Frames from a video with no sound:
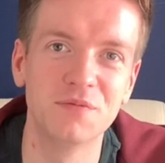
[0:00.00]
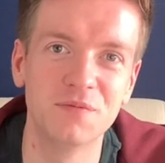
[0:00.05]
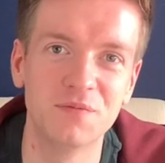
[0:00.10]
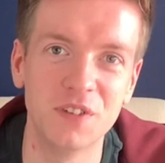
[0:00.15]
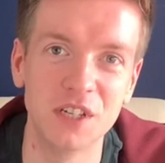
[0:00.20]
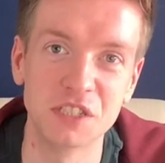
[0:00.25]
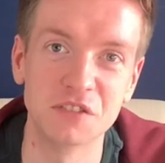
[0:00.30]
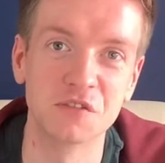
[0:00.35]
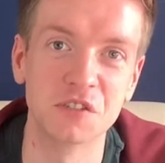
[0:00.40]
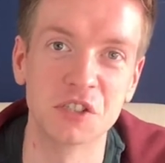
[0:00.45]

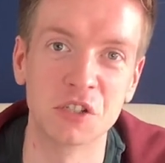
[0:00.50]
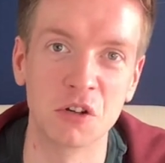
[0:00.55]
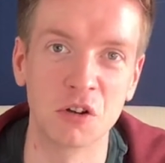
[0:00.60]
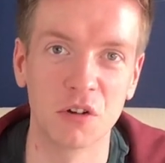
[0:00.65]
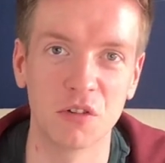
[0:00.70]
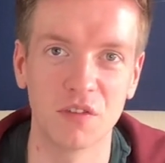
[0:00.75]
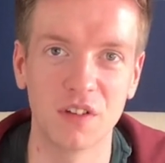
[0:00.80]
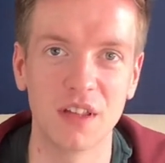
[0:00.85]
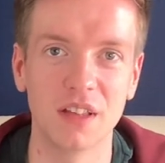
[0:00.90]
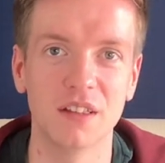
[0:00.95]
fish
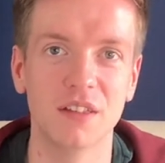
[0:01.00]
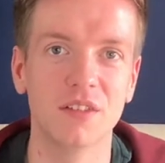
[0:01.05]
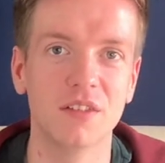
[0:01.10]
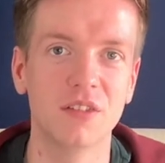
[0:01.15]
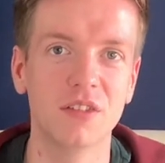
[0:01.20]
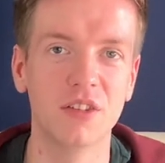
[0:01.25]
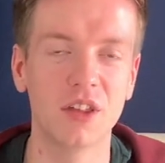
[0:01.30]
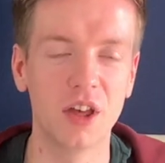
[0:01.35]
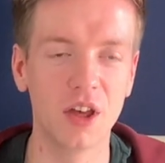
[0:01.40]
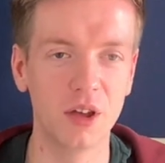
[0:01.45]
photography.
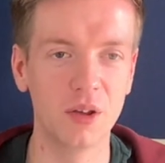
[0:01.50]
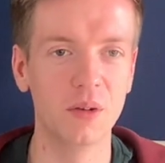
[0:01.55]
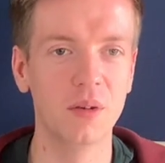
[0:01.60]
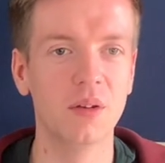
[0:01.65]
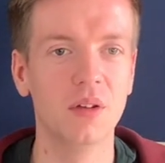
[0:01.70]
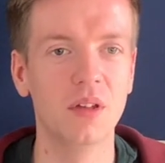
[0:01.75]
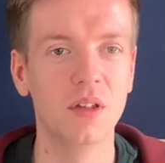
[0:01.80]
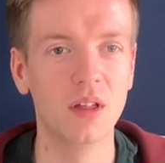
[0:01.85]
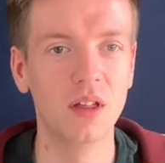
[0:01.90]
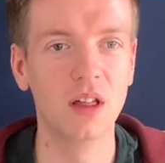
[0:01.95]
So
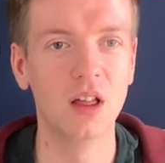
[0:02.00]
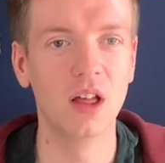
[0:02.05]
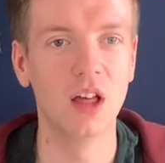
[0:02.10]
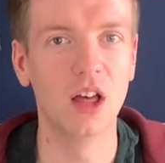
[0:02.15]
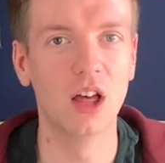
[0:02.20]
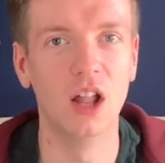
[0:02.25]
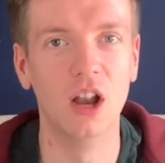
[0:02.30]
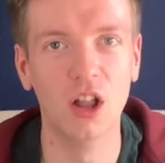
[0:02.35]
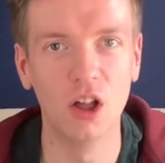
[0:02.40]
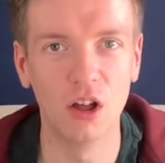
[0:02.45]

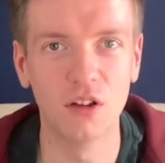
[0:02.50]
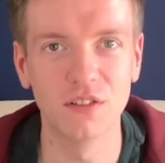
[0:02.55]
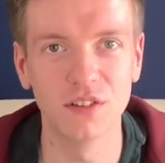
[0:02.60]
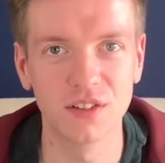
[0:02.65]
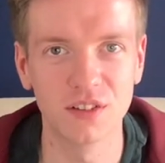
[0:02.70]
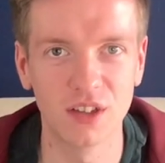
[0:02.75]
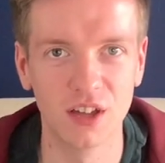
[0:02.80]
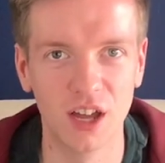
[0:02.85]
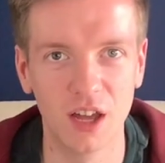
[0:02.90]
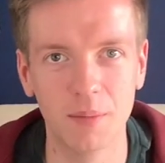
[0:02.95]
a lot of
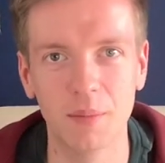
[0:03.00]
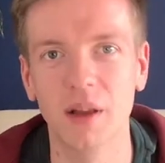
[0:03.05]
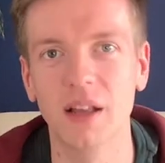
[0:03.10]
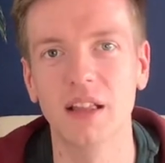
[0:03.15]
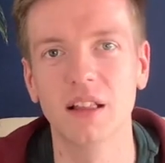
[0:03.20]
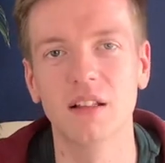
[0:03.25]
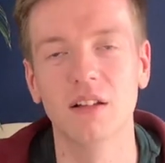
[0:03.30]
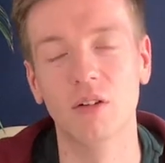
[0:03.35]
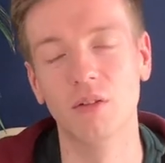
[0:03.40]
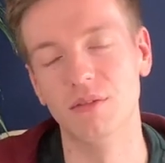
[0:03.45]
the time,
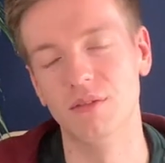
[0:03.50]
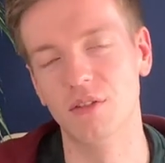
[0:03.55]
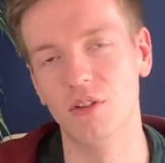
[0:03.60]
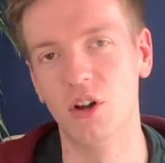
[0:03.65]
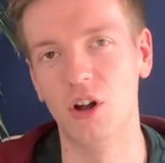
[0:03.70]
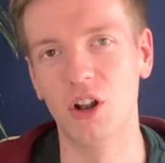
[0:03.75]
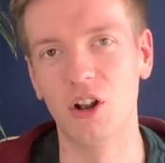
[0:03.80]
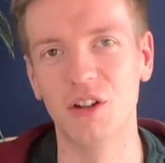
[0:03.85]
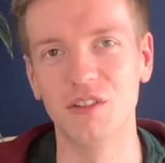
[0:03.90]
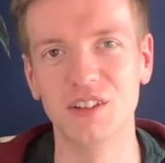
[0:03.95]

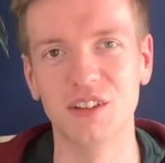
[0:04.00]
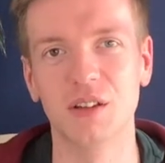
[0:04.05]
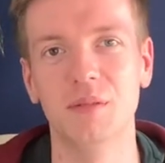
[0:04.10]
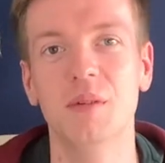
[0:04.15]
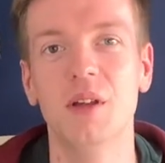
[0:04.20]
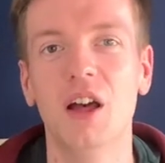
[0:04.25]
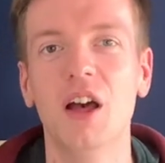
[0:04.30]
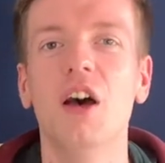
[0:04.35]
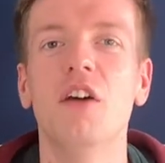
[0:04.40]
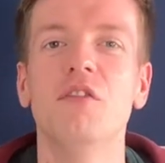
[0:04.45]
not a lot of the time,
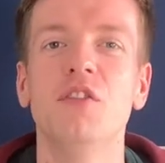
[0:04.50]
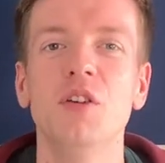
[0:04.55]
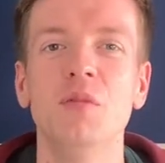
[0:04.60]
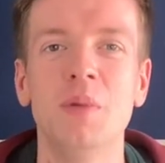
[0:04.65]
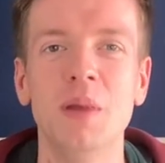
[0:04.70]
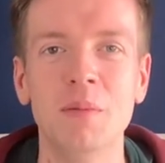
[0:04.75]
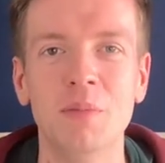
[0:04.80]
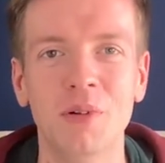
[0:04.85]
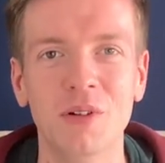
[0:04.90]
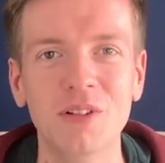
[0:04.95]
a few
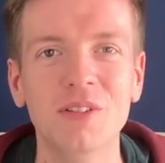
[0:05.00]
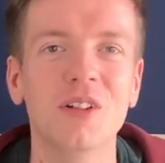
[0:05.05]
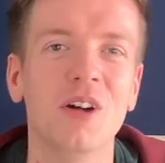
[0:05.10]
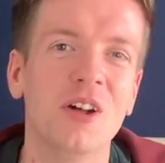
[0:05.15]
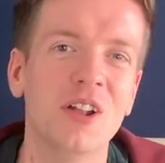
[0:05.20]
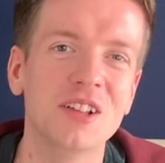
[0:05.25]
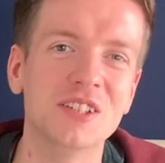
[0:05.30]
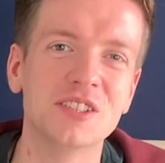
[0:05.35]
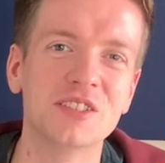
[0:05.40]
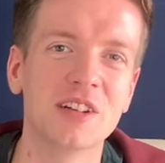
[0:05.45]
people
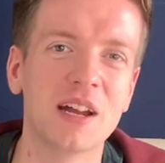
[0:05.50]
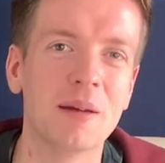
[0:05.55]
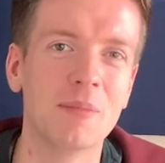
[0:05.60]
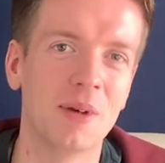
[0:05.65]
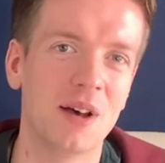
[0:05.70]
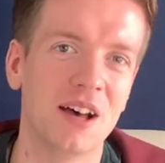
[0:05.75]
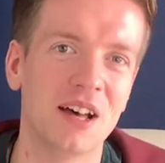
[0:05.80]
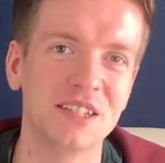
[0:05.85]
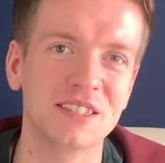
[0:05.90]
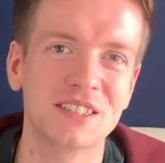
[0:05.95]
on Instagram
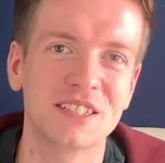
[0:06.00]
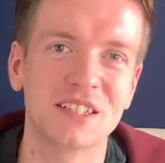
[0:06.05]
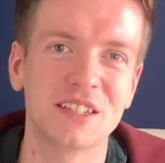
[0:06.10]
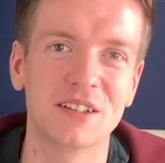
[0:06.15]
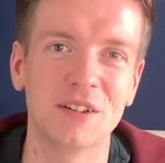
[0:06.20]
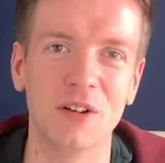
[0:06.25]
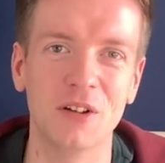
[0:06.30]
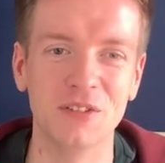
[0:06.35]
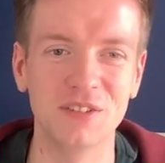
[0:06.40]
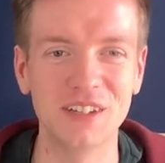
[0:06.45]
ask
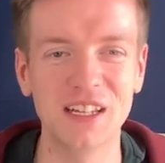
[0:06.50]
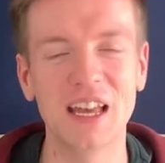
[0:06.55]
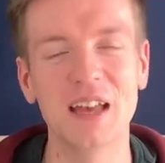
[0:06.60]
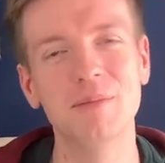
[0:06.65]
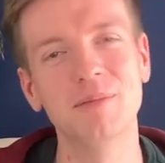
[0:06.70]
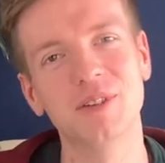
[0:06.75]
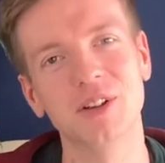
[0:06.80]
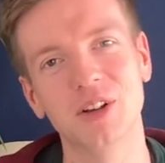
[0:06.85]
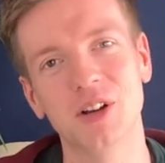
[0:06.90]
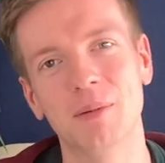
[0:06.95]
on
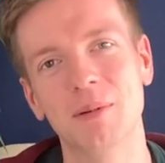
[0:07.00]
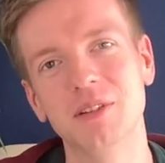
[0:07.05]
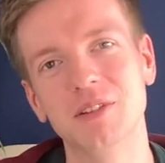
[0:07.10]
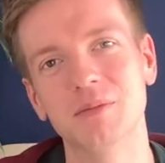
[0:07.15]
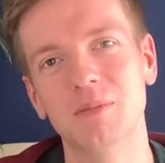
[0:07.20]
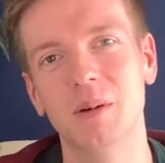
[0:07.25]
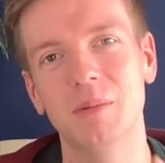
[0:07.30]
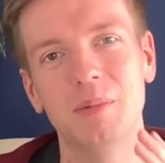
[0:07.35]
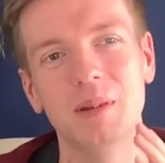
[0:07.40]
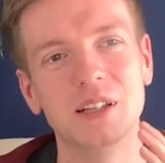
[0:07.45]
DMs and comments on
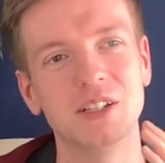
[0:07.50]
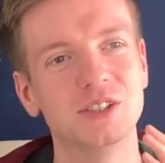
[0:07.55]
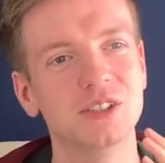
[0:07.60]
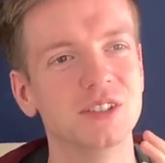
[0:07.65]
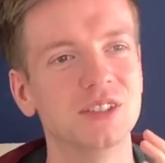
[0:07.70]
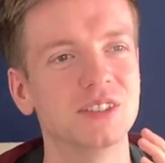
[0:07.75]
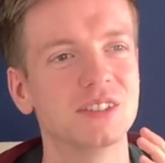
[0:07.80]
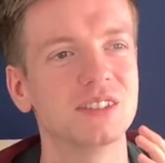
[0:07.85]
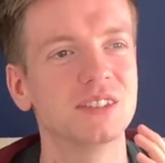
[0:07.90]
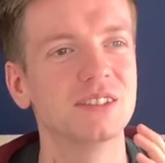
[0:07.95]
my
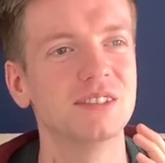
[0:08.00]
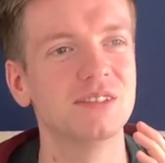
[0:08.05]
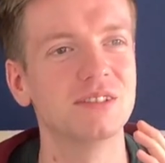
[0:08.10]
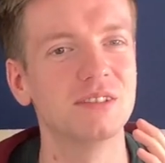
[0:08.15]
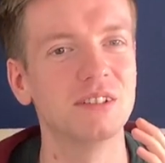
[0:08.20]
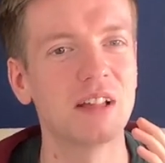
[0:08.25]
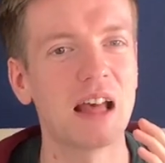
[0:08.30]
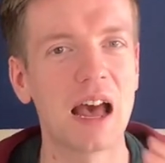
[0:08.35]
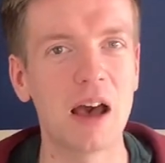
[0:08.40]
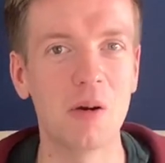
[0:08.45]
pictures
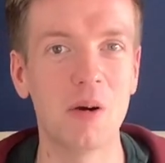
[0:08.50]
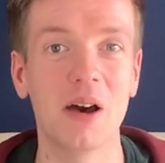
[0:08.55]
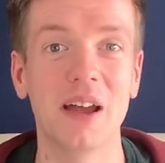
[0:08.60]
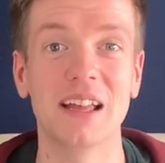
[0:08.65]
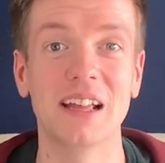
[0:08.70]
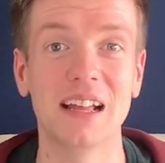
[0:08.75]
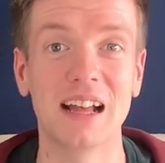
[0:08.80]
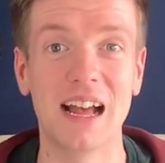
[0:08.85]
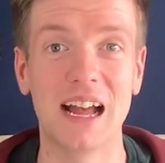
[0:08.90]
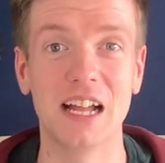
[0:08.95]
how
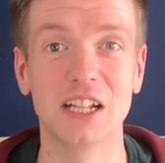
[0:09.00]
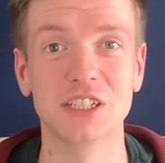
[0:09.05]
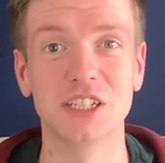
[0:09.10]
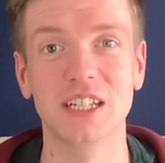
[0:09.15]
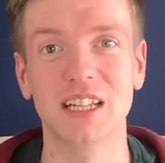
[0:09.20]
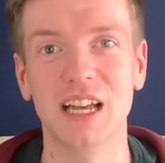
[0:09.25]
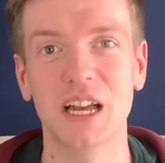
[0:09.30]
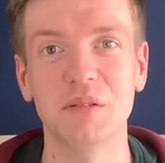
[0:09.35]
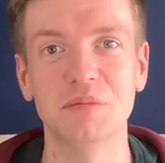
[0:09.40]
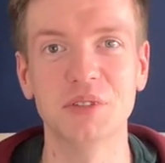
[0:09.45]
I actually
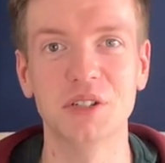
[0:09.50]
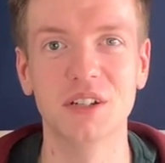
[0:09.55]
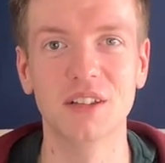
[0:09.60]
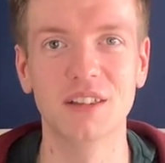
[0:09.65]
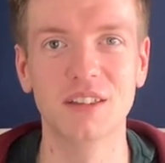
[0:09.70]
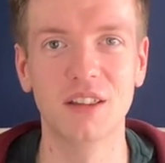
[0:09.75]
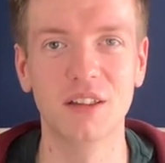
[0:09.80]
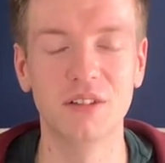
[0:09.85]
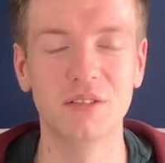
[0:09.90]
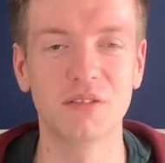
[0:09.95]
capture
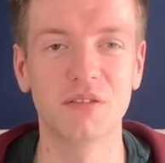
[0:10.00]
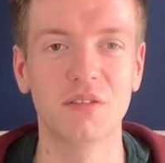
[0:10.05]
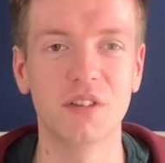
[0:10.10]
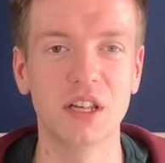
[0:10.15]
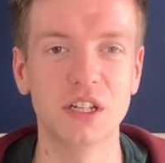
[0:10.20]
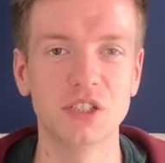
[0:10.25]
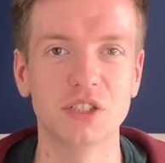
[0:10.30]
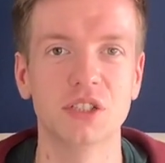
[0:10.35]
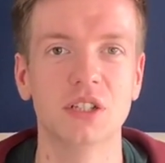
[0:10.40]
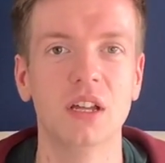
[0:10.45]
those
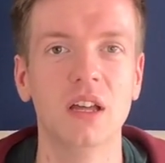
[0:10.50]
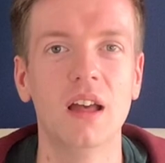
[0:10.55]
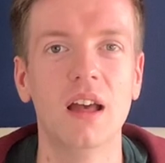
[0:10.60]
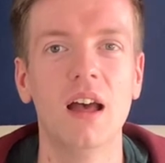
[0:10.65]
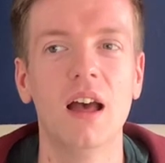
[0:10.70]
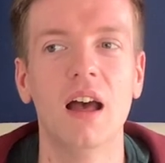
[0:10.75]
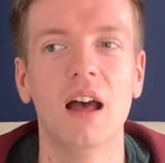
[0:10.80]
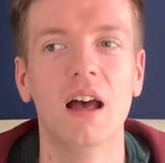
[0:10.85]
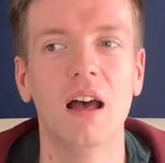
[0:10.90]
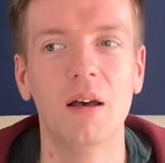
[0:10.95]
fish.
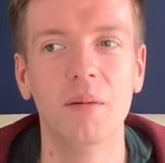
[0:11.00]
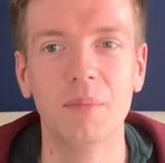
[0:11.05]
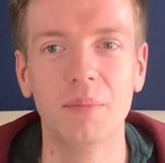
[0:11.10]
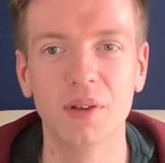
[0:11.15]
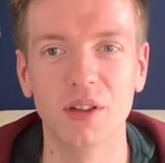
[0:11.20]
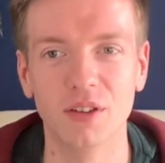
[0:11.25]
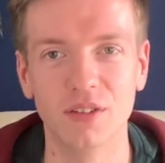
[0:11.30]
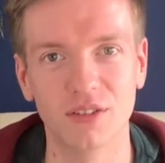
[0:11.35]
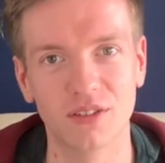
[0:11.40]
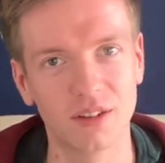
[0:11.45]

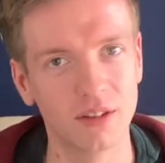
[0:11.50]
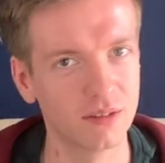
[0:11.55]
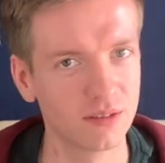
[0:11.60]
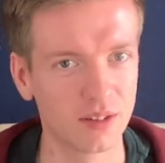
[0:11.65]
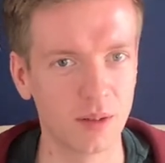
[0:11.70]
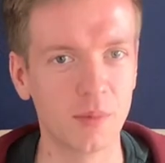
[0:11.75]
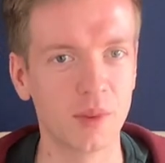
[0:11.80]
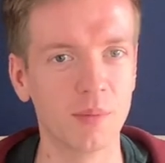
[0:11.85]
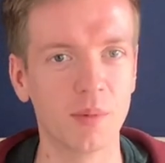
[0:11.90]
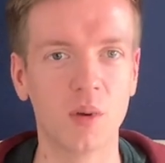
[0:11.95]
Because
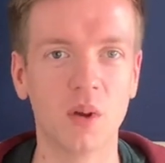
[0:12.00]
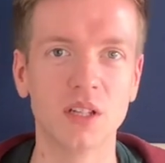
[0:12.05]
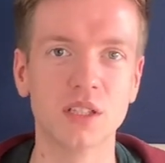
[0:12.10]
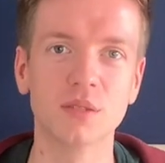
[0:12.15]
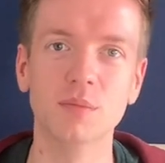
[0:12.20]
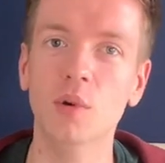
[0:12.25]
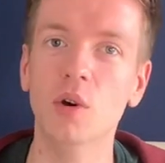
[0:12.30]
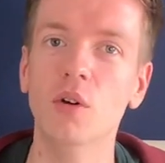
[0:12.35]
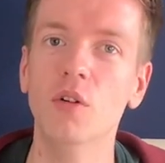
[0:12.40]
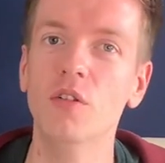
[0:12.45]
some of them are quite
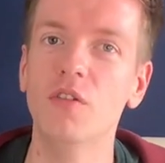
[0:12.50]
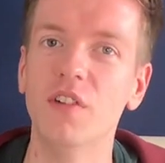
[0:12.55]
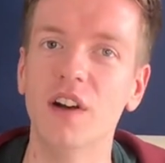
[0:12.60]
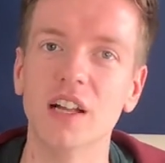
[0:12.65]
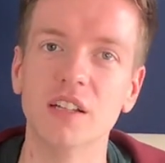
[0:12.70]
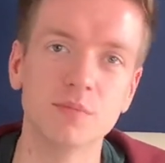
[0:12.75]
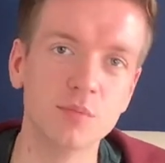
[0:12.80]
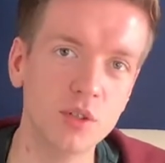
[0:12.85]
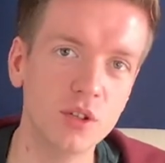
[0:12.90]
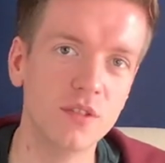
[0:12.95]
small,
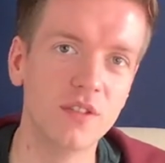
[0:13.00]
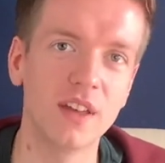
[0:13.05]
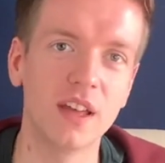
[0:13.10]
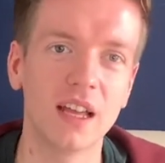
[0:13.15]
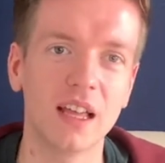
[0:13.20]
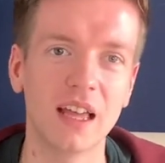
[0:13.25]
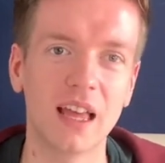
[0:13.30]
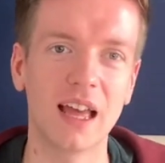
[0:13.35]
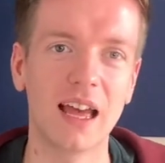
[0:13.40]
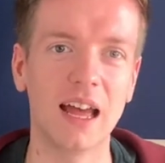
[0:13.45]
fast
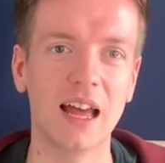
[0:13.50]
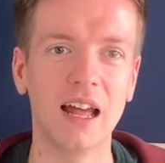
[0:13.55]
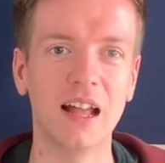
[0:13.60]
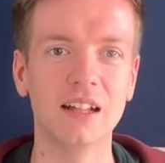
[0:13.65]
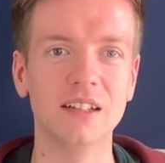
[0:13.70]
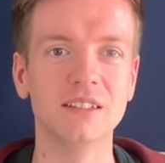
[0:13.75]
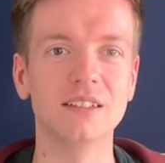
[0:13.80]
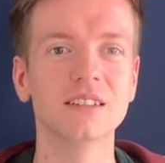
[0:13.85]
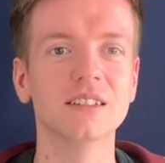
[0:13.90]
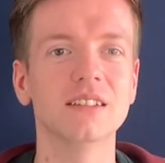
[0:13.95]
moving,
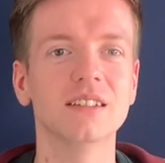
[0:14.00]
and